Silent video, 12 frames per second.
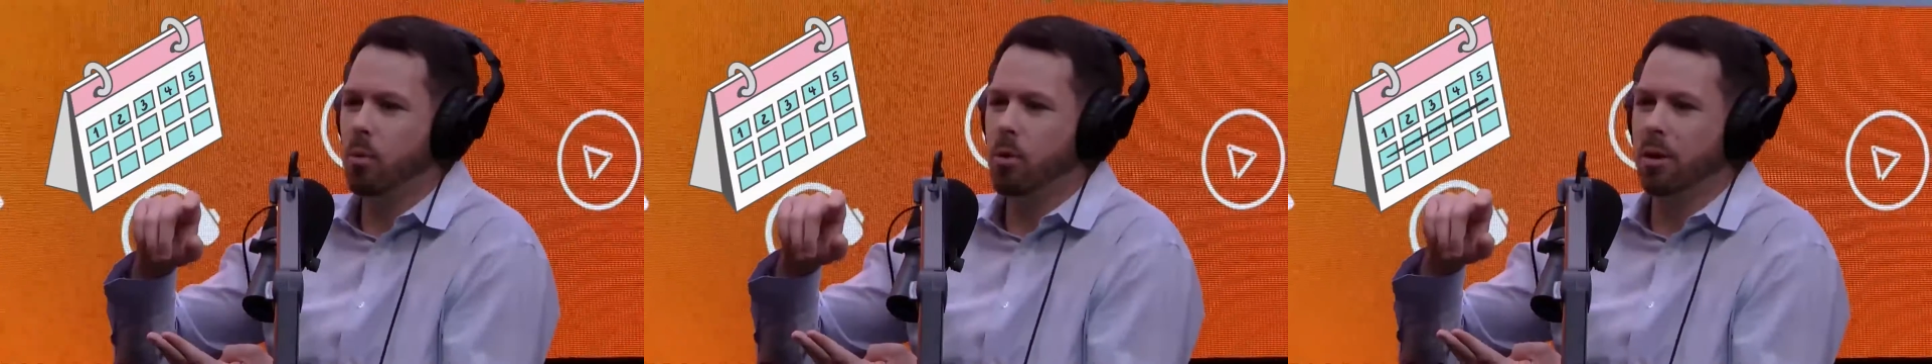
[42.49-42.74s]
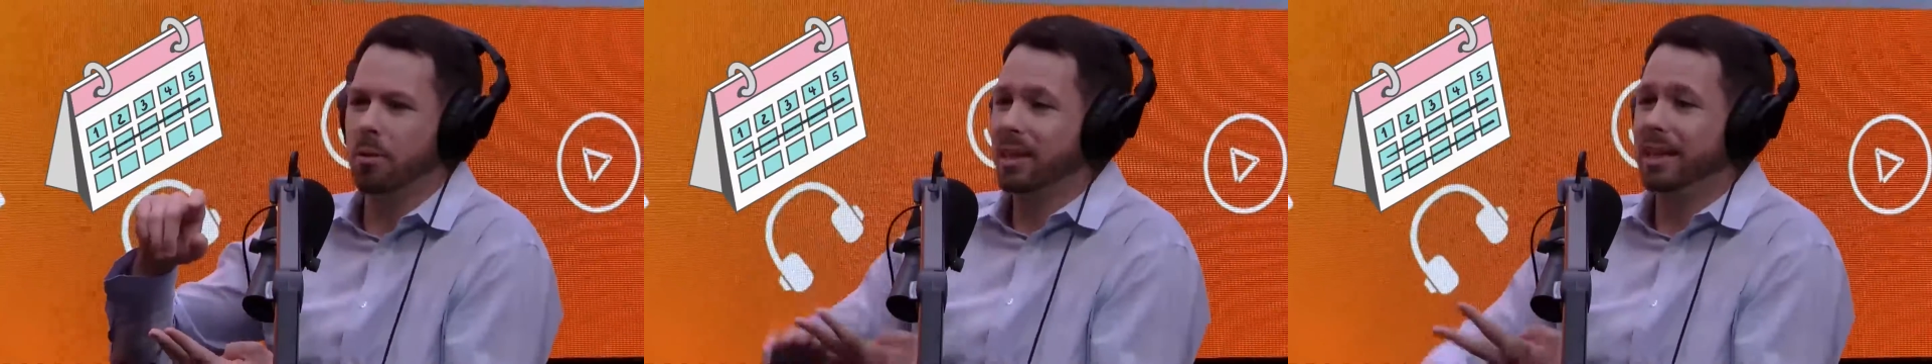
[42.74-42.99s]
I
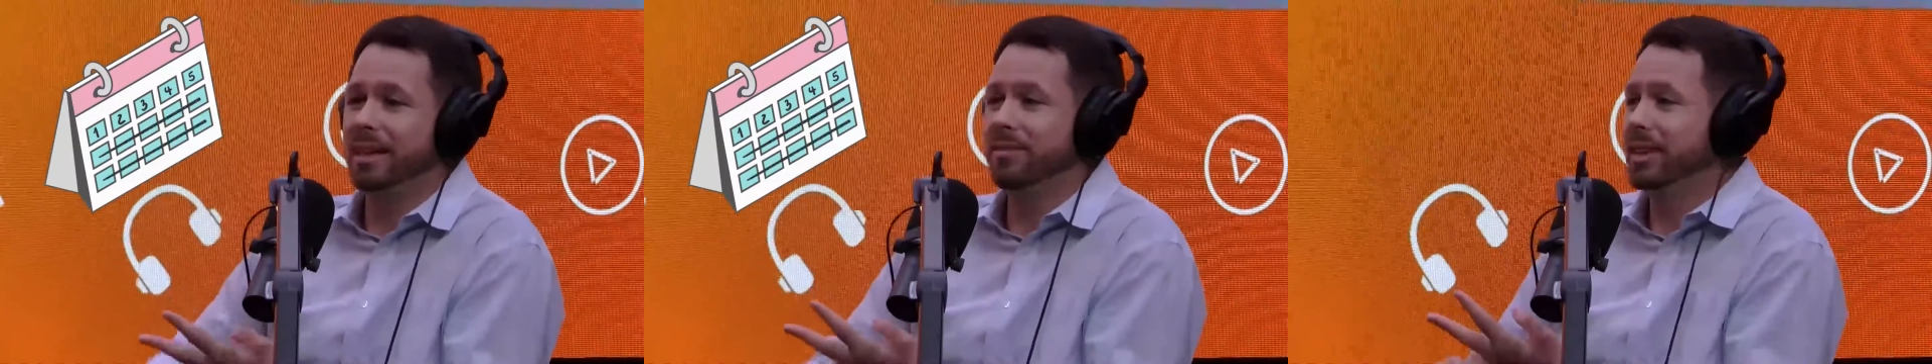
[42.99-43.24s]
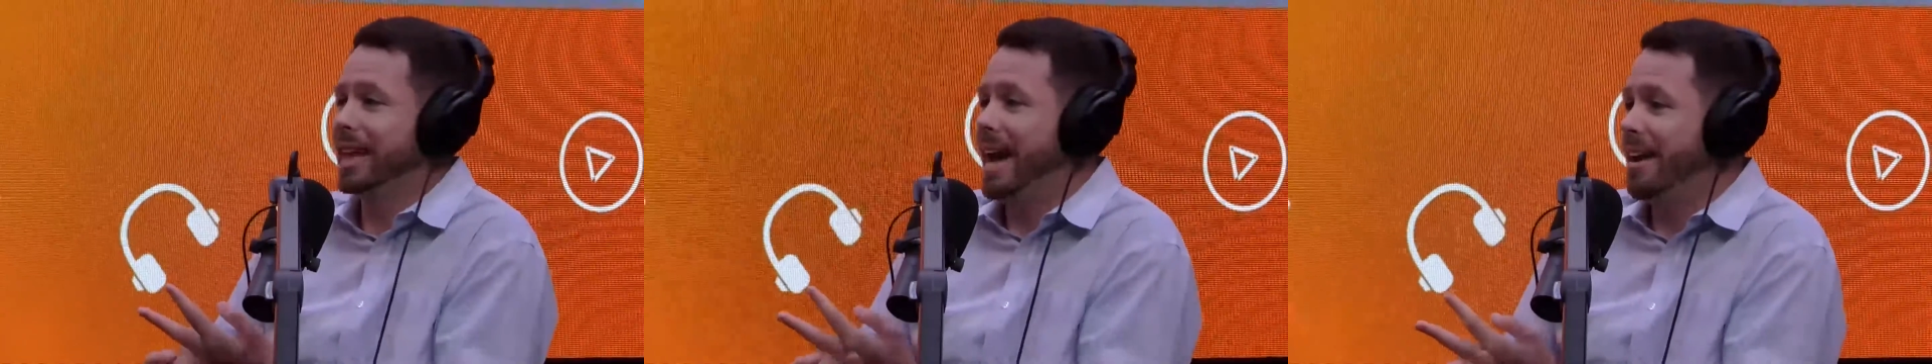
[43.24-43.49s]
want to
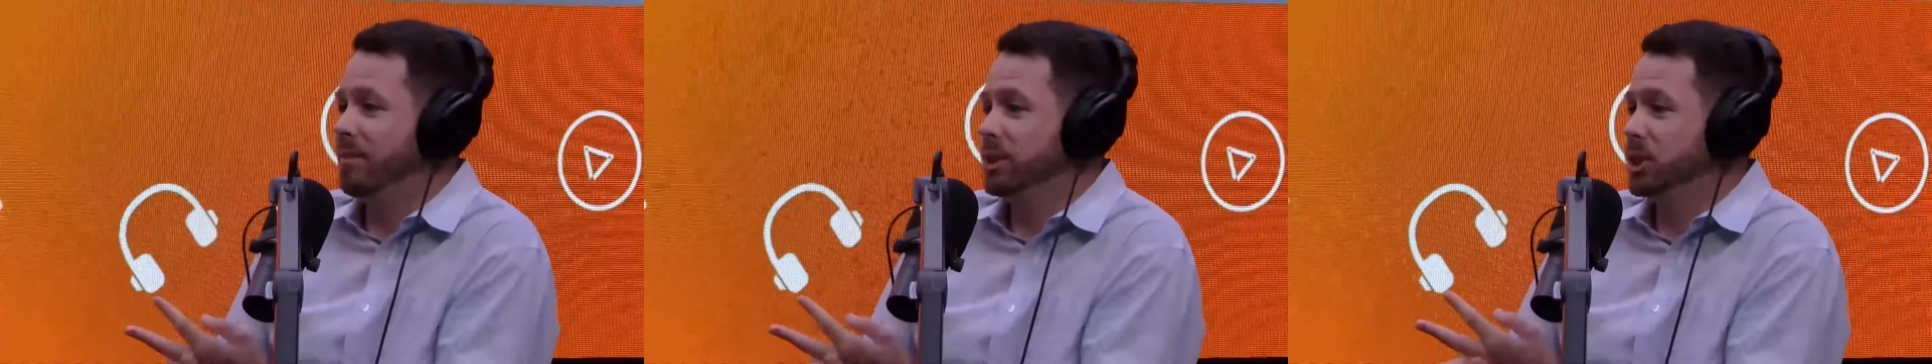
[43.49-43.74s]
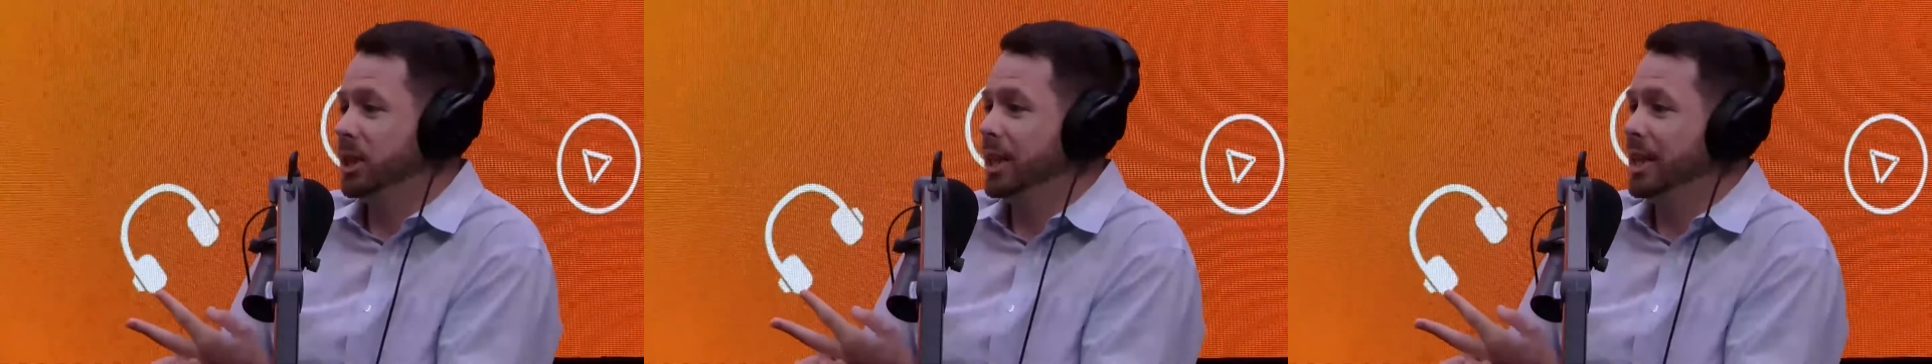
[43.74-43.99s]
live
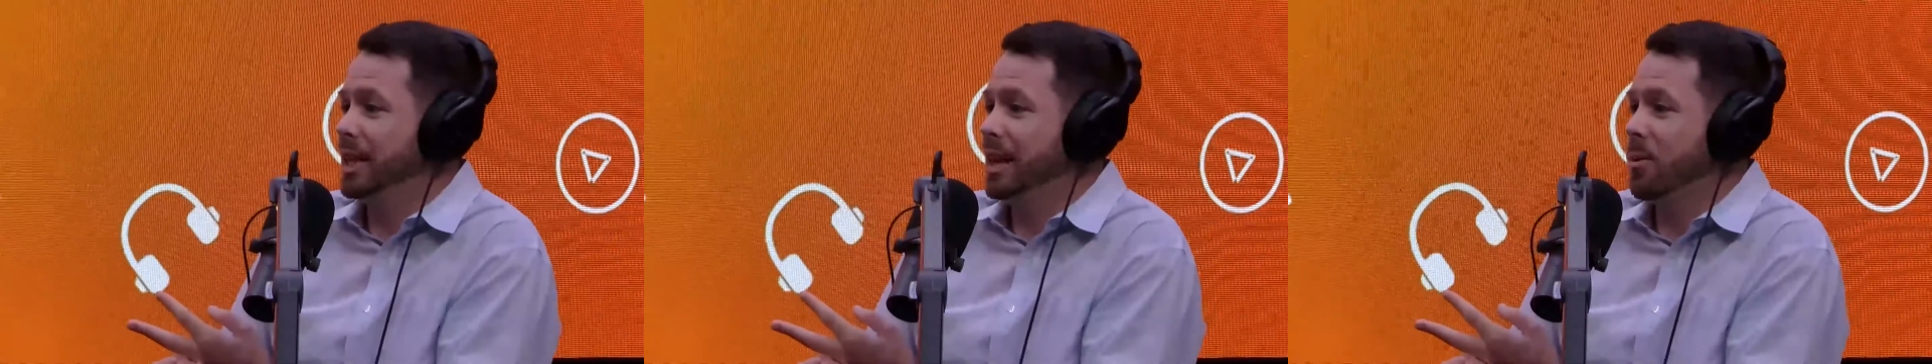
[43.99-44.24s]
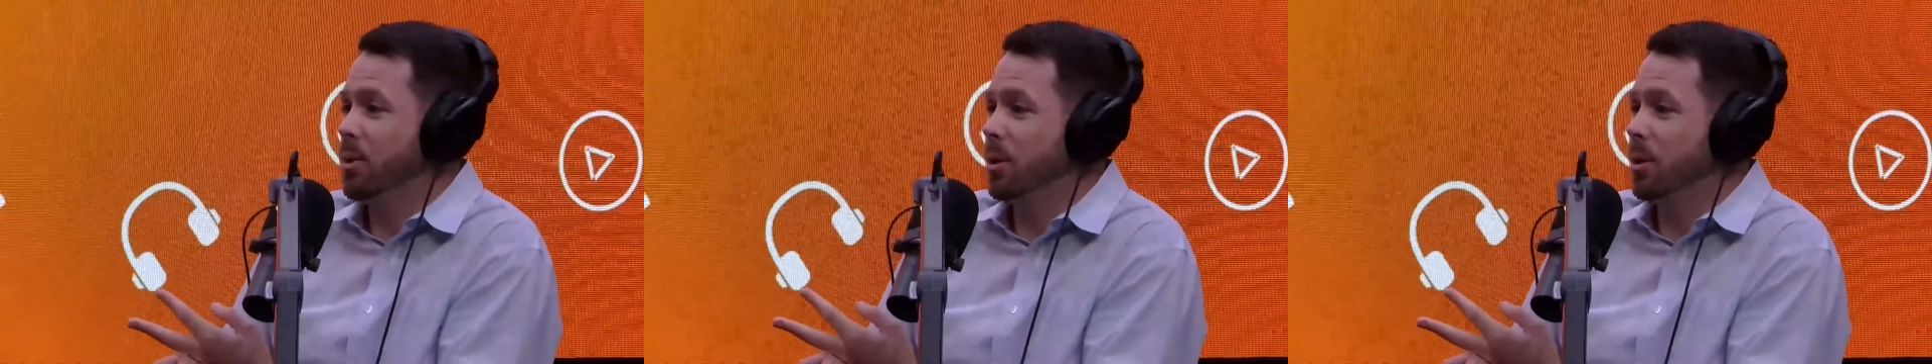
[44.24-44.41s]
lavishly.